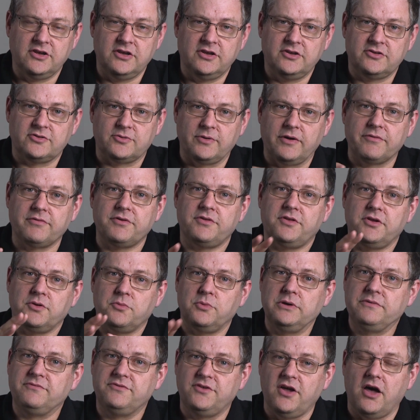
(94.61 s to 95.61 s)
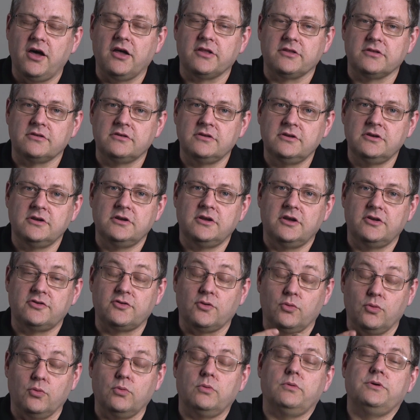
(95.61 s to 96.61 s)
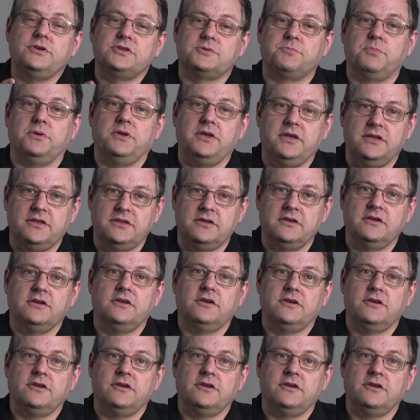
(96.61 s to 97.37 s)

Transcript: So everything we've done has always been